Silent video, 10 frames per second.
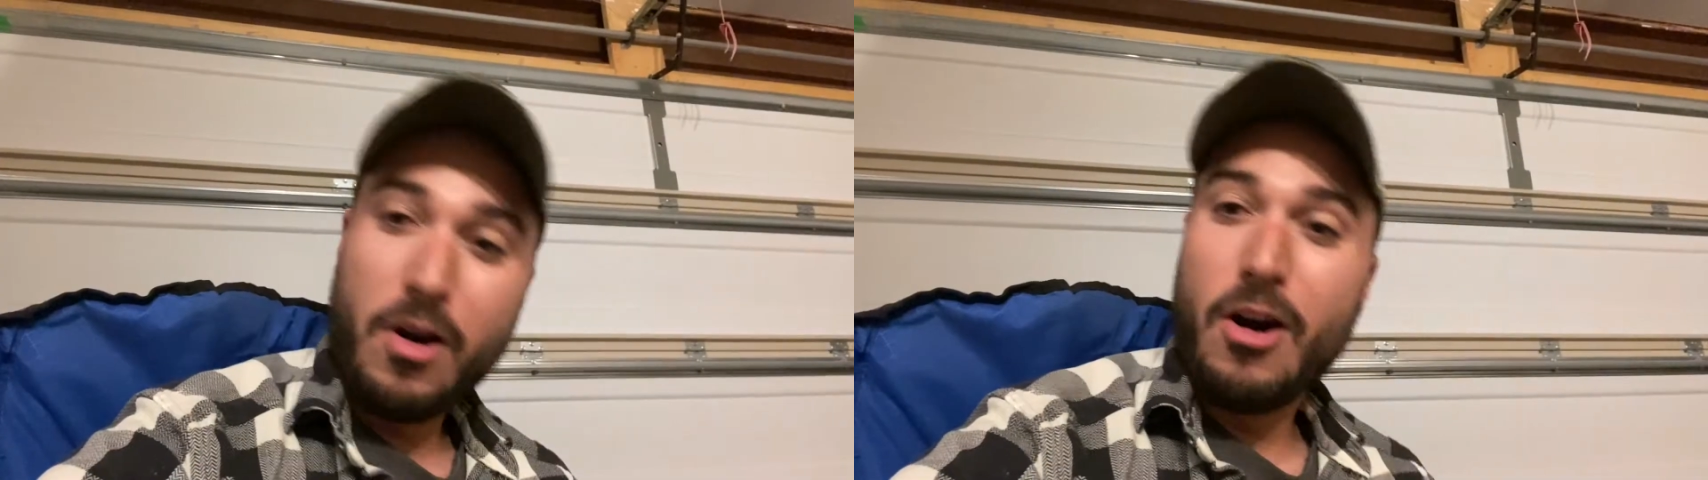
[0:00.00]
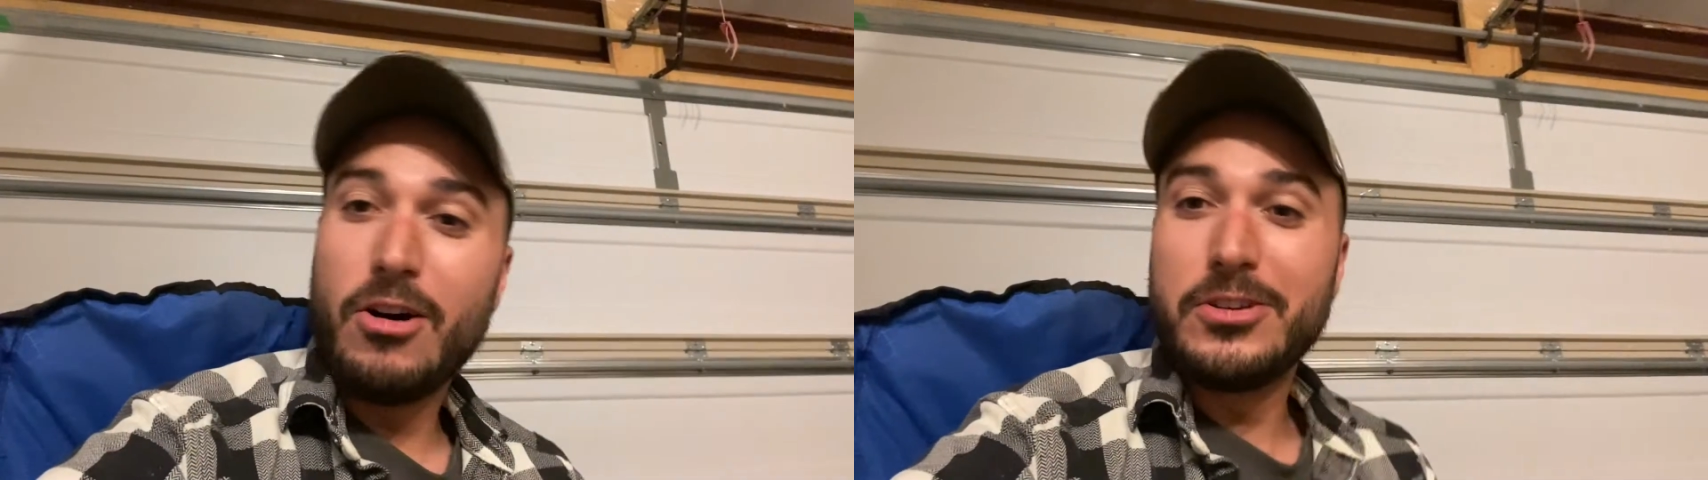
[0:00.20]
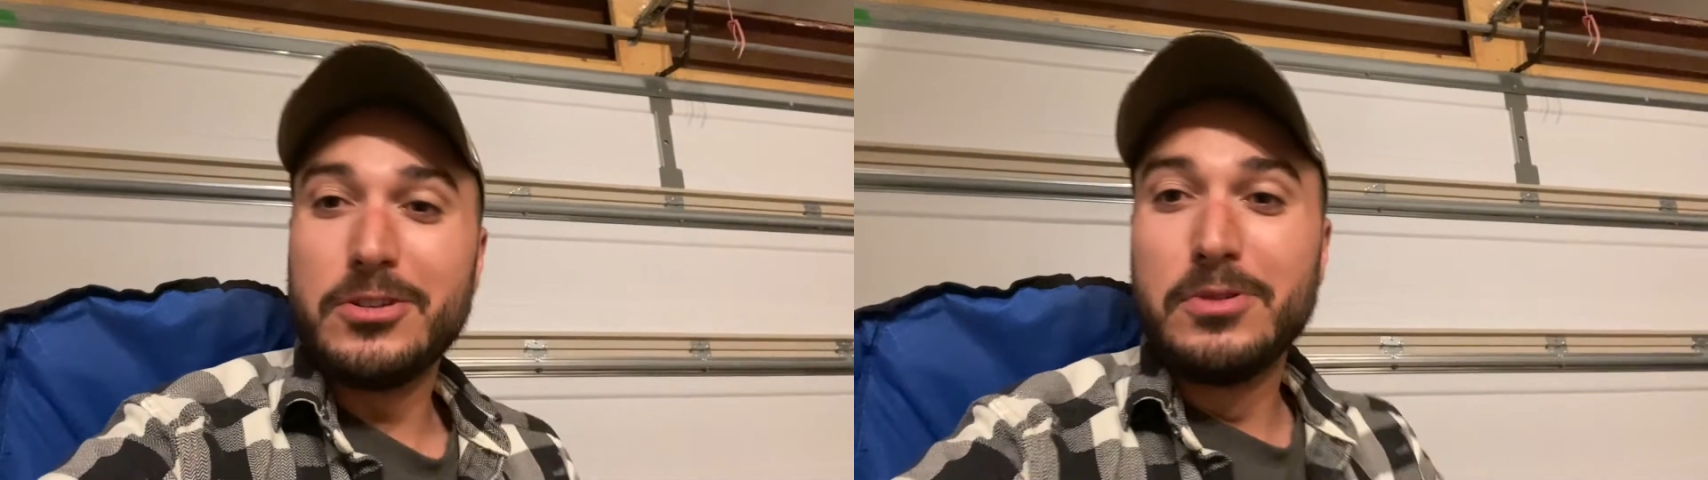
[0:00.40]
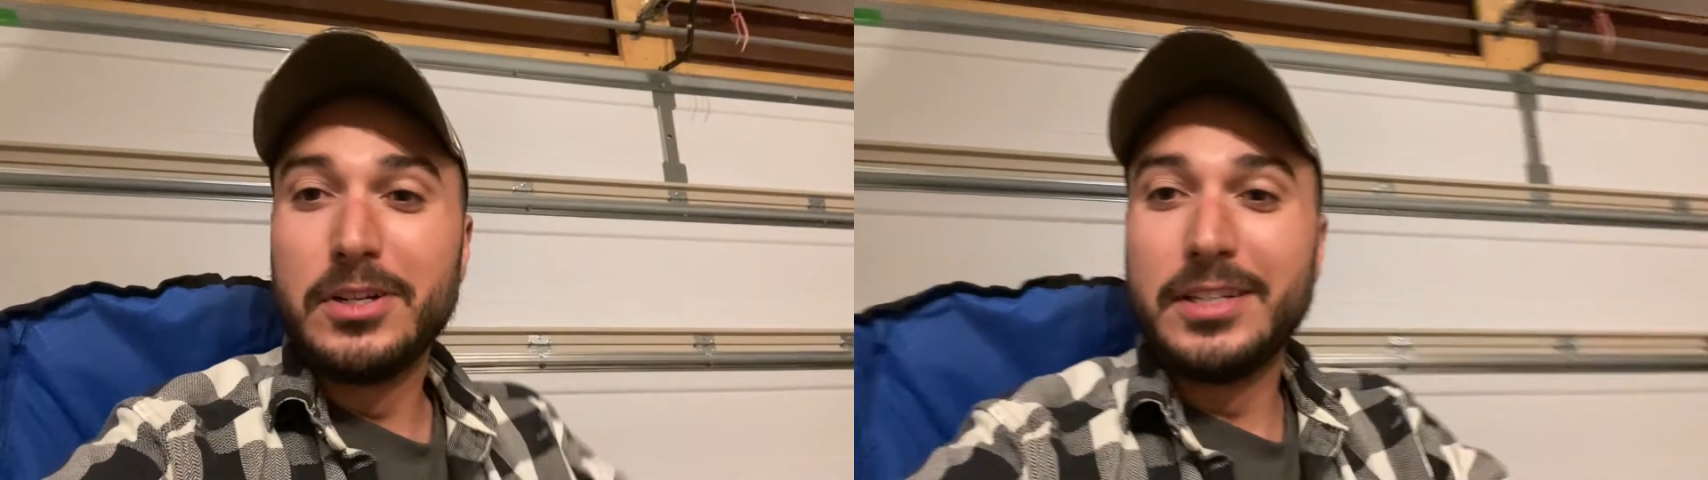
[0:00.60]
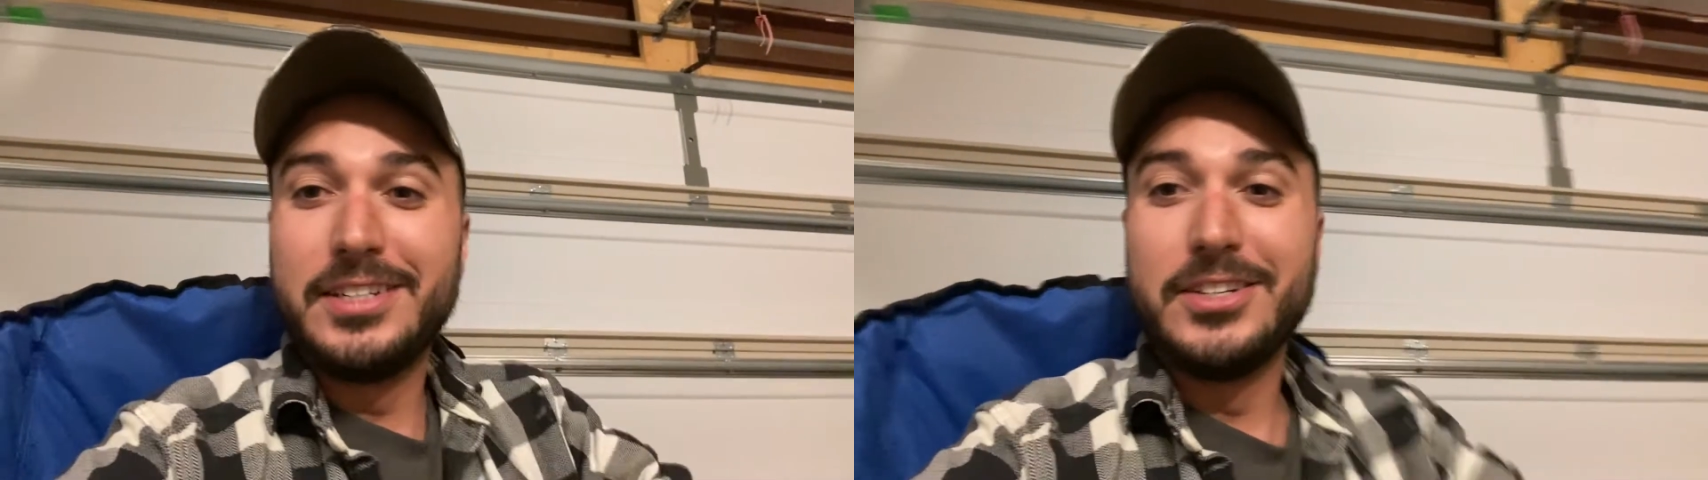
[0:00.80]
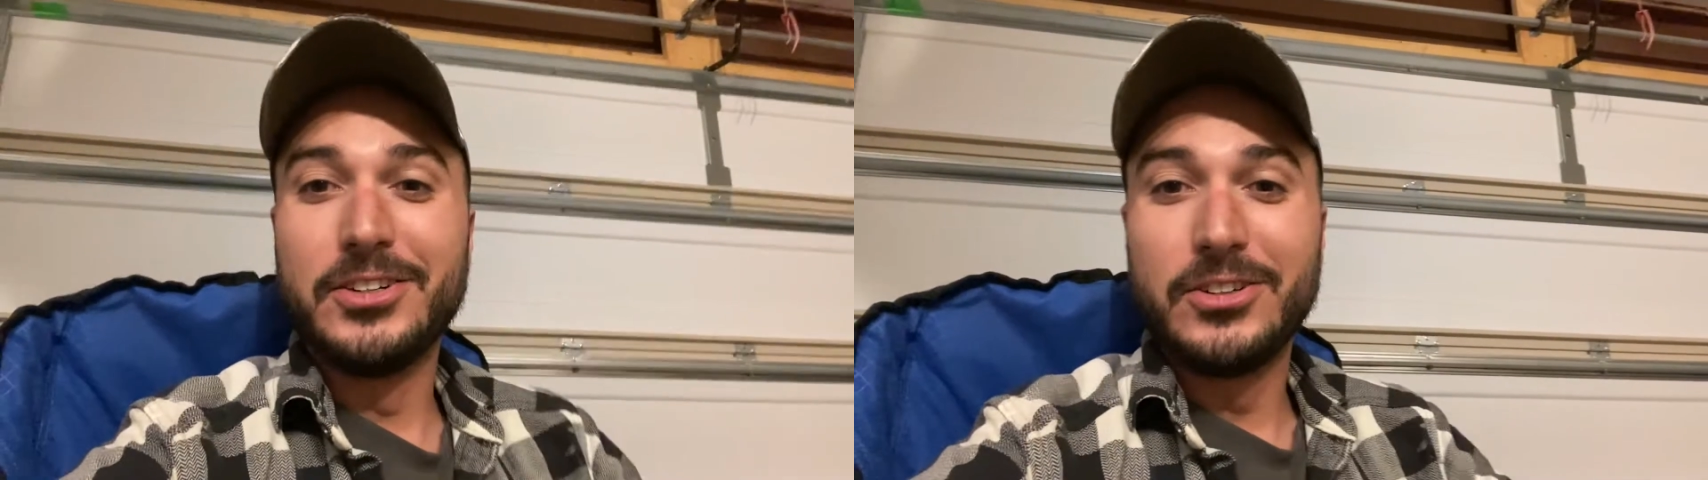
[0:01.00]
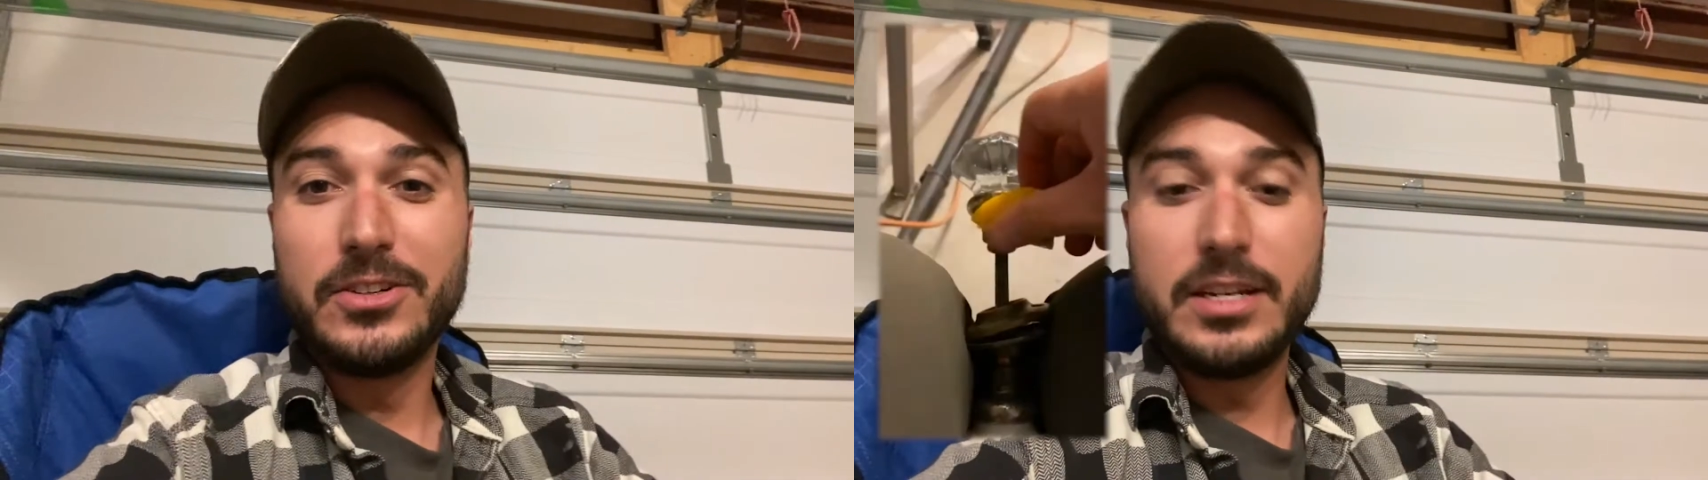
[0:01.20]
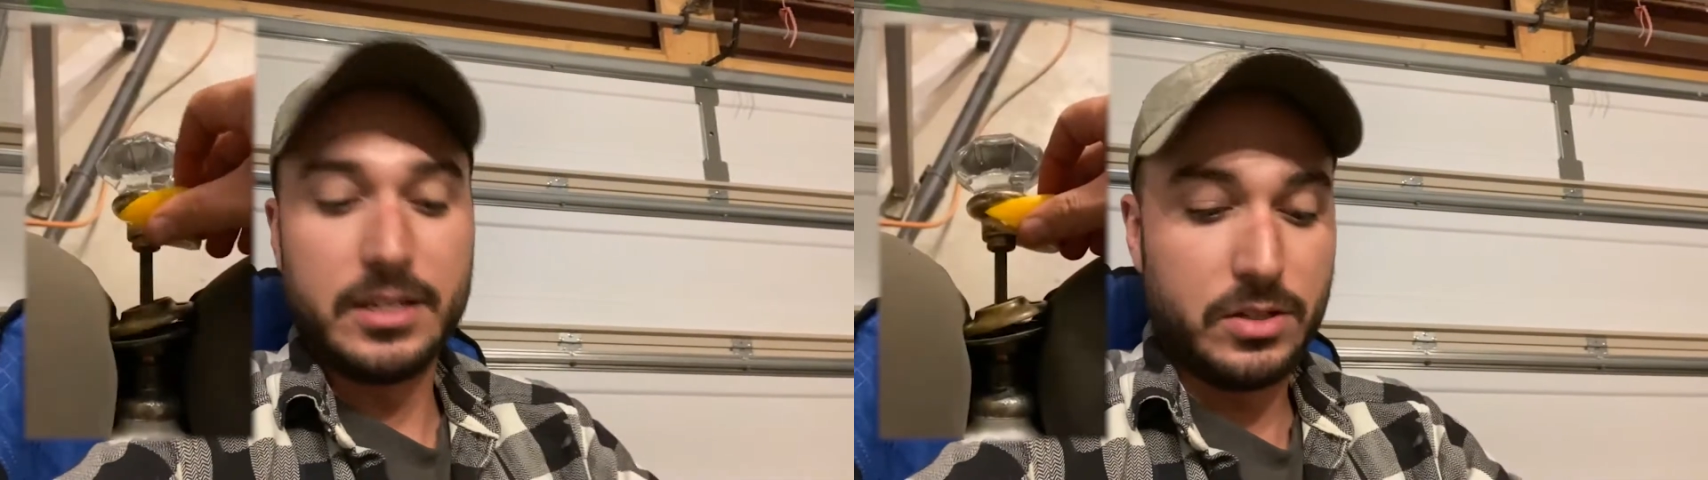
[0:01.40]
all you really do
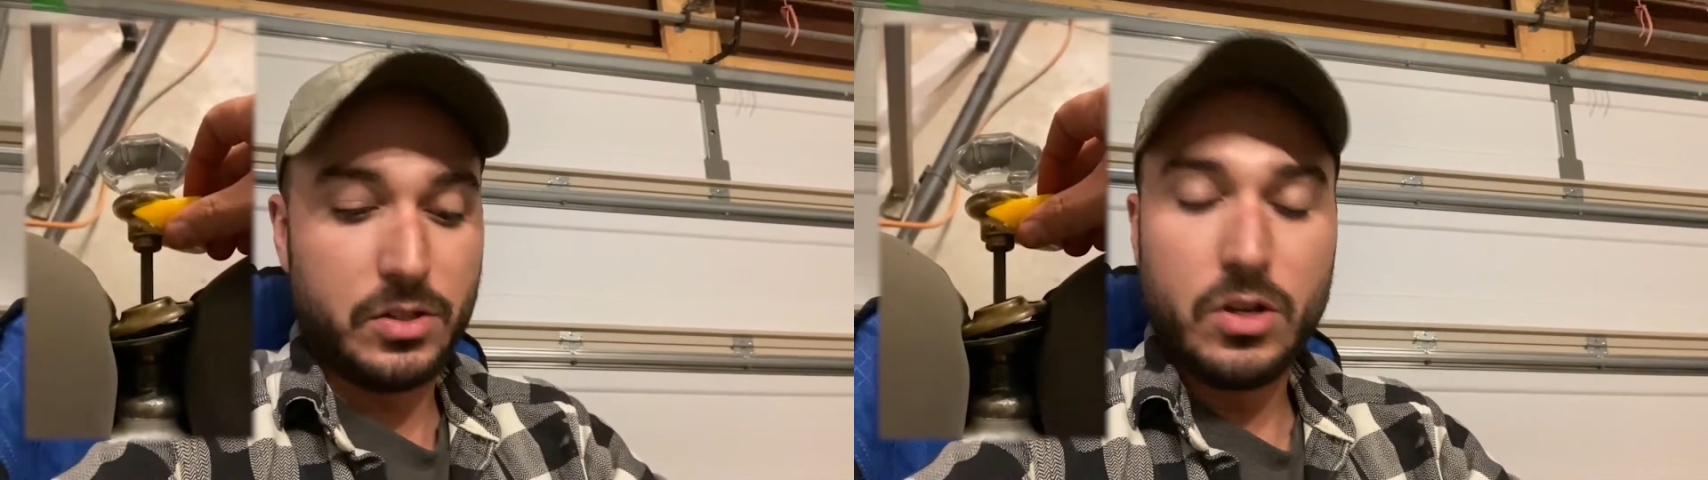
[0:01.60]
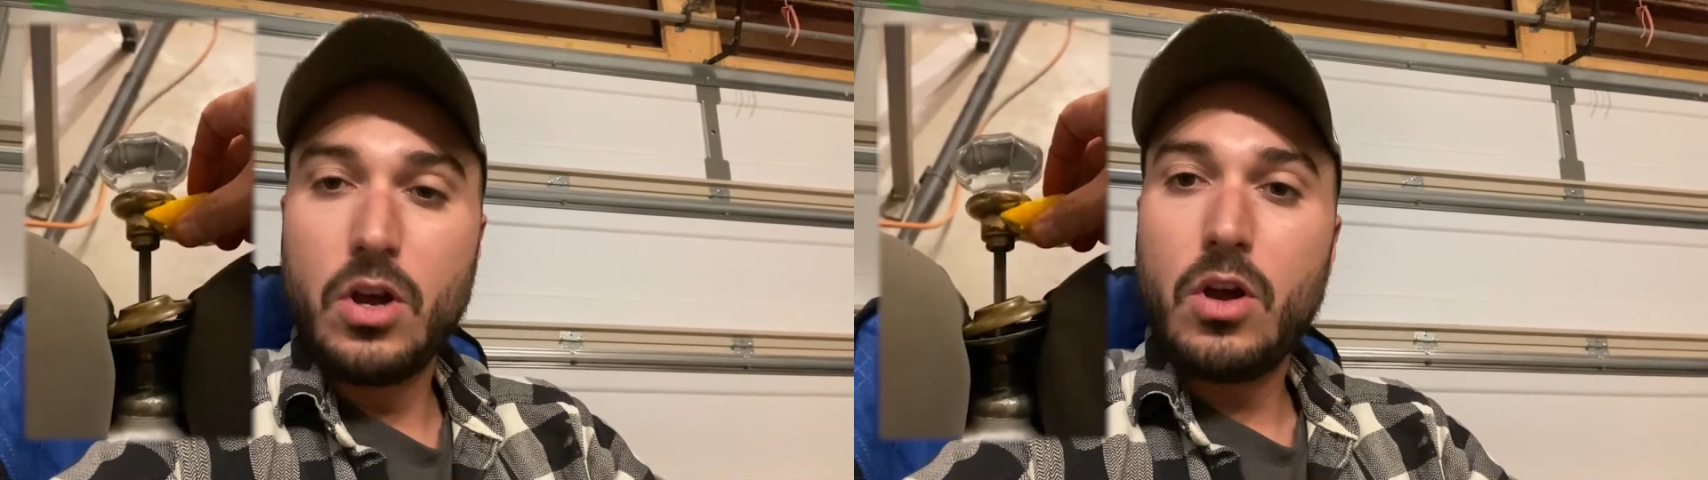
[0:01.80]
is